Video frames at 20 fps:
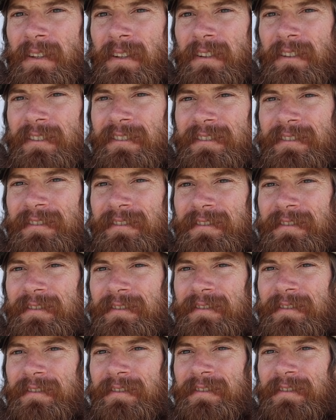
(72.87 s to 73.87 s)

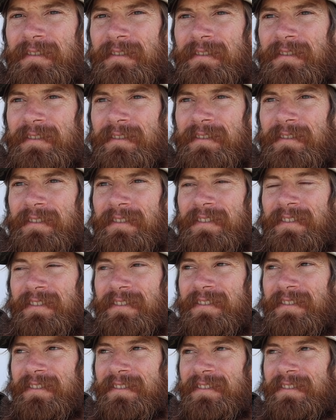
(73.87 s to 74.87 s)

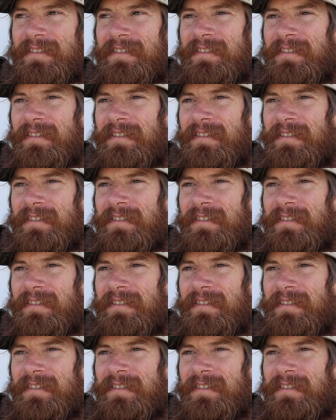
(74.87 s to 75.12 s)
(silent)